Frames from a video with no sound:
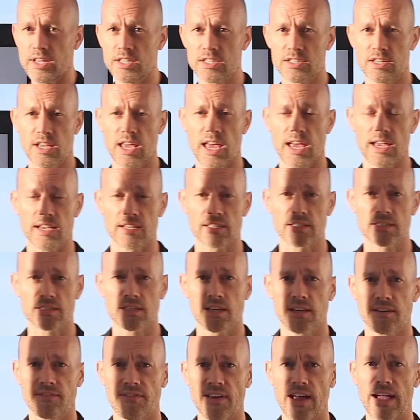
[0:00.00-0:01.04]
his case.
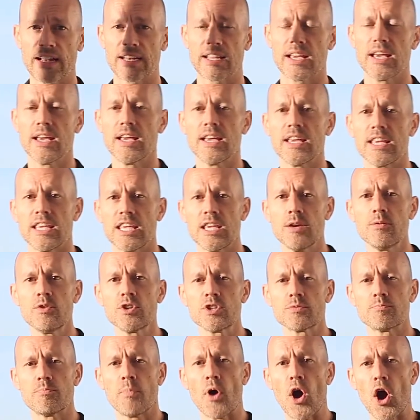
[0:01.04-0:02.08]
In fact, he
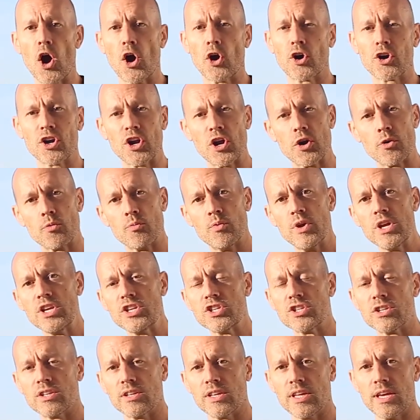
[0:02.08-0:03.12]
was part
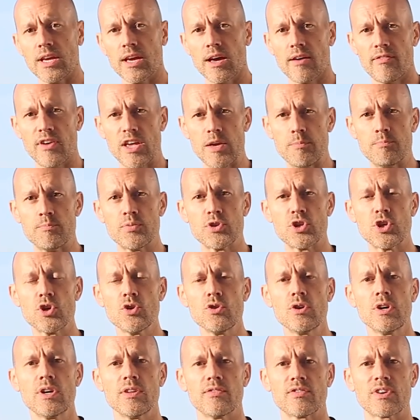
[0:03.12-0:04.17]
originally of a
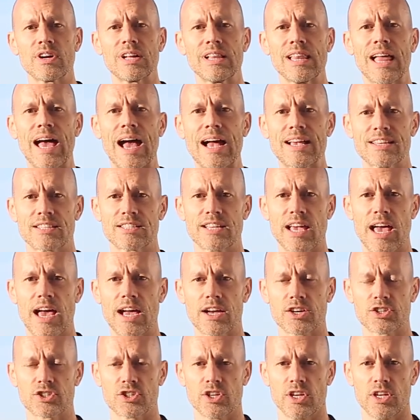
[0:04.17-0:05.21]
putative class
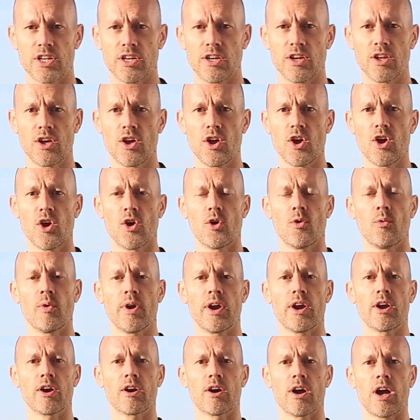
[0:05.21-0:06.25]
action
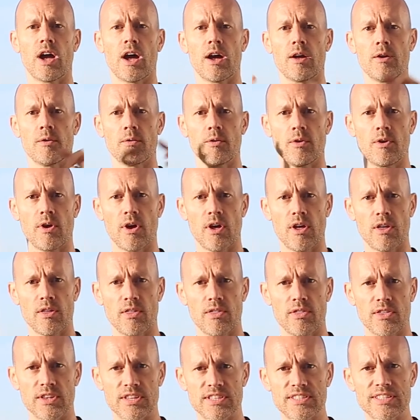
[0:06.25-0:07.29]
where
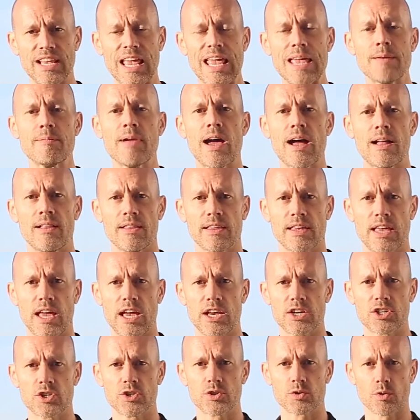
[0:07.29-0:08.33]
the same
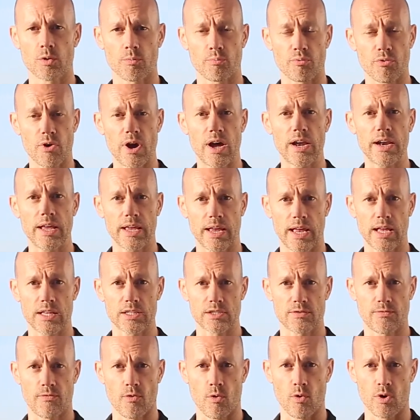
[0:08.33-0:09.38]
allegations were brought
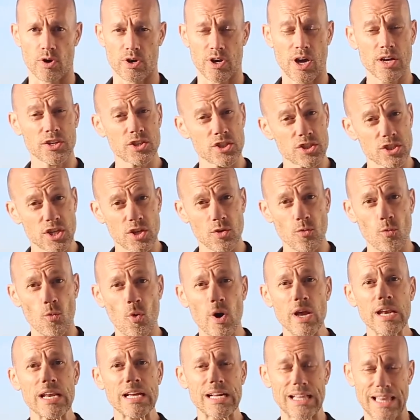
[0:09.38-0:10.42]
against Ford, not just in
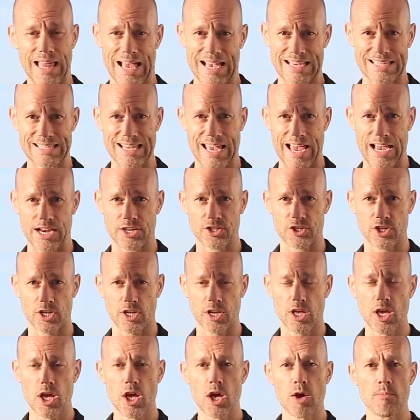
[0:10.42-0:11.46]
one class
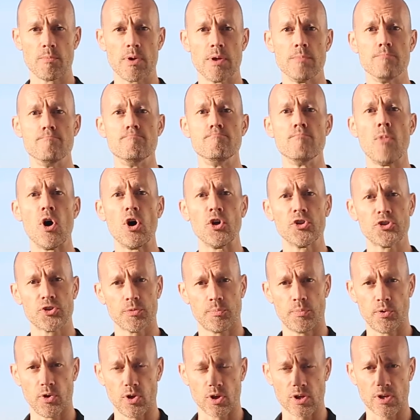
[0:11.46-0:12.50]
action, but
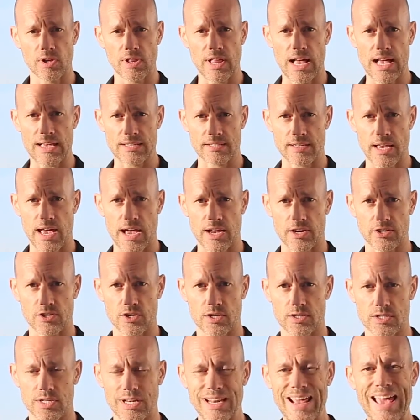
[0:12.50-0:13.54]
multiple class
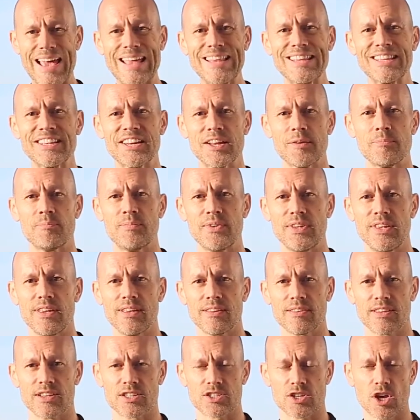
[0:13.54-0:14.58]
actions. It ended up
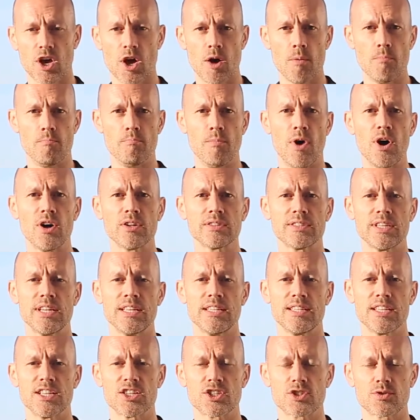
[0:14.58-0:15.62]
being this
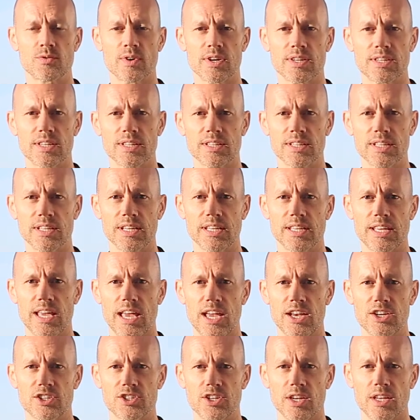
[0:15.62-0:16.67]
multi-district
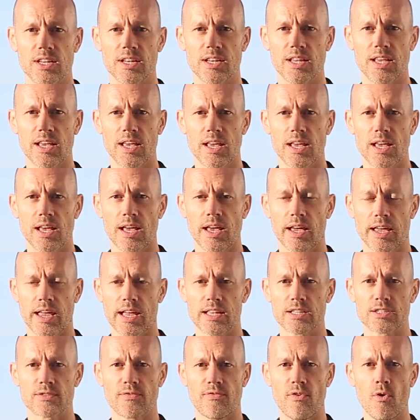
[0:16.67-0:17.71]
litigation
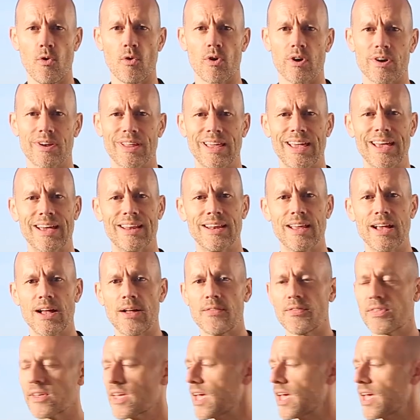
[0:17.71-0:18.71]
against Ford. And the